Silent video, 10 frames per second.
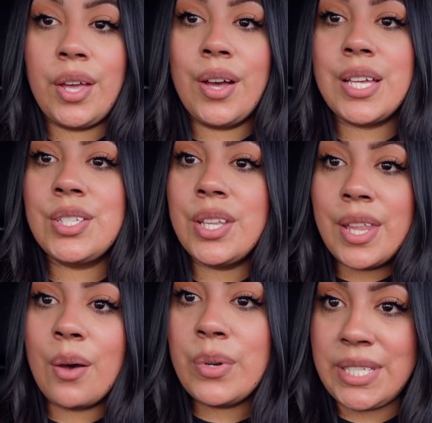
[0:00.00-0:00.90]
you guys, so
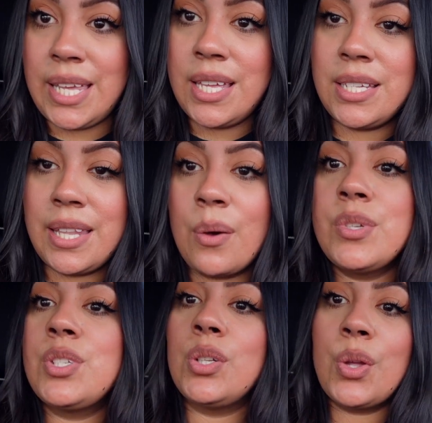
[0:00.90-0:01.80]
that was it. That
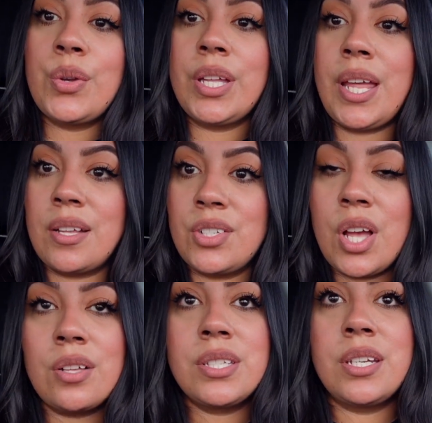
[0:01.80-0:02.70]
was the Logan at
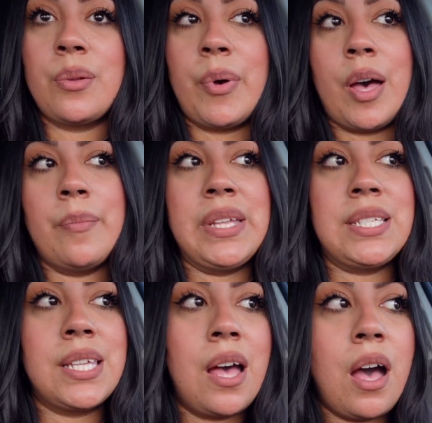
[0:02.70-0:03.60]
Charleston
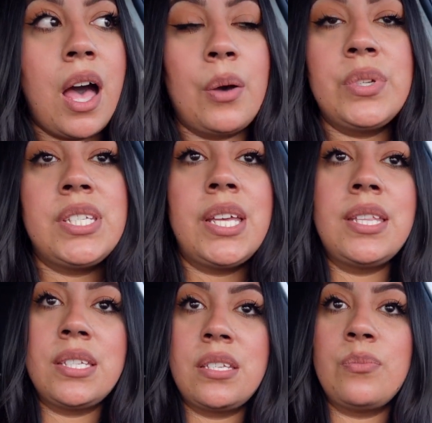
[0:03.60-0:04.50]
apartments. I would say
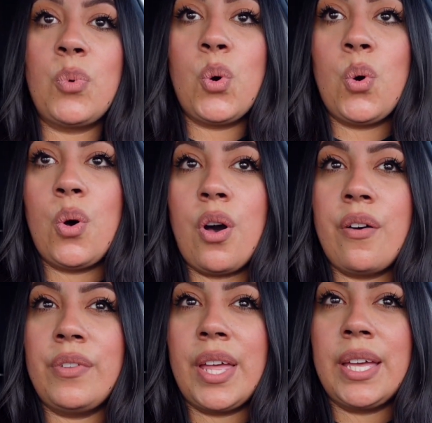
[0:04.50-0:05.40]
this is more
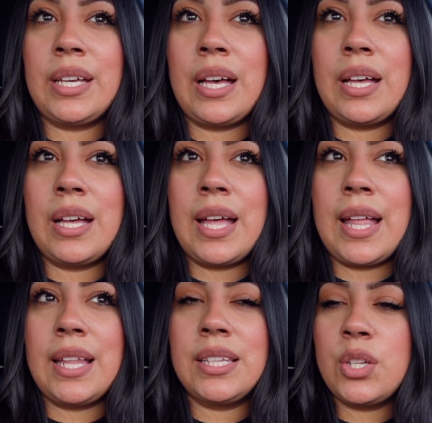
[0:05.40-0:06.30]
of like
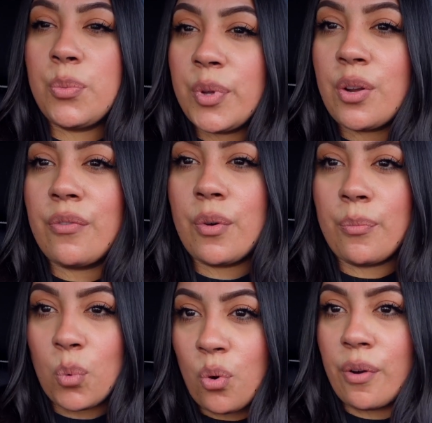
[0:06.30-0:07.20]
a little bit of a
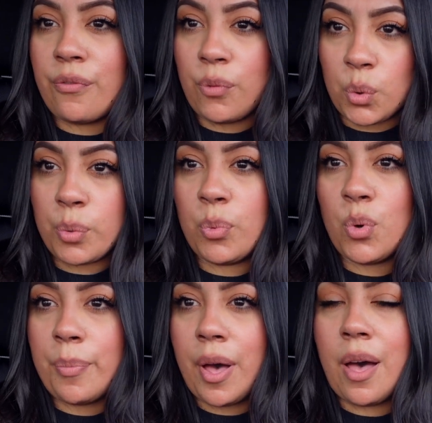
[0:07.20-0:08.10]
more affordable
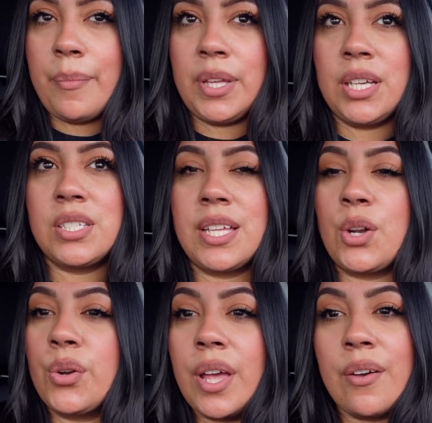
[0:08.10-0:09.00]
apartment because they
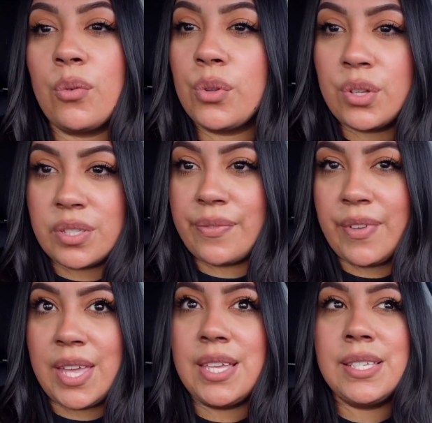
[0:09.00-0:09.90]
don't have all those
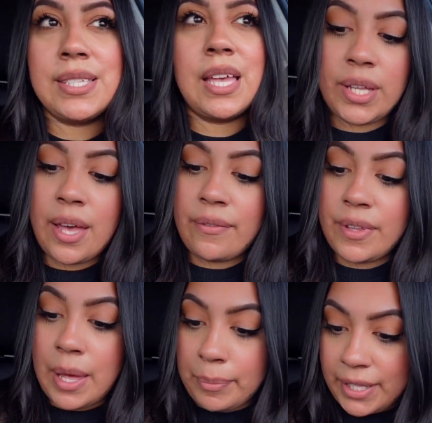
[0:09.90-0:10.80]
fees. We have
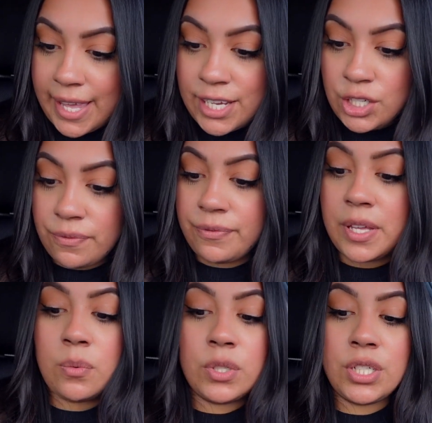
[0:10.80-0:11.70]
the application
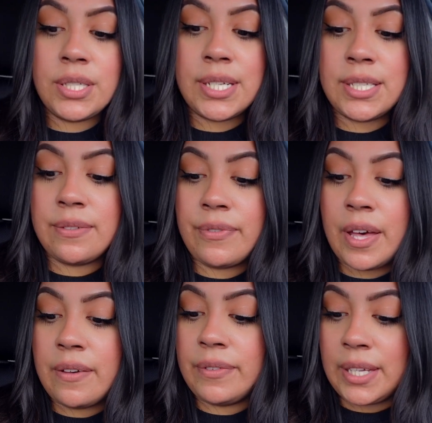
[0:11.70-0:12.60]
fee, which is
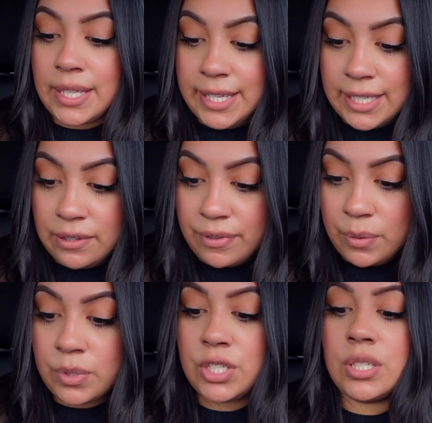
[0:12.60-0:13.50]
$65, the cleaning fee,
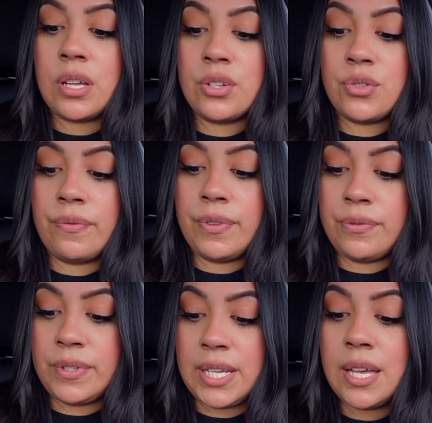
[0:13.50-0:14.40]
which is
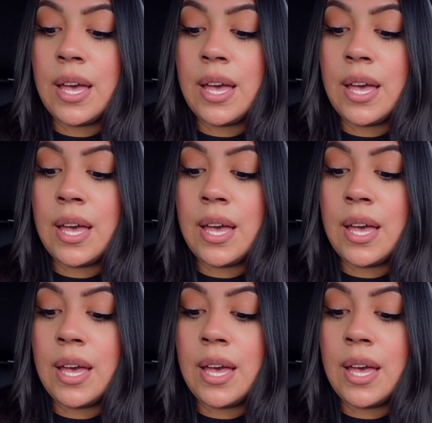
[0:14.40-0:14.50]
$150,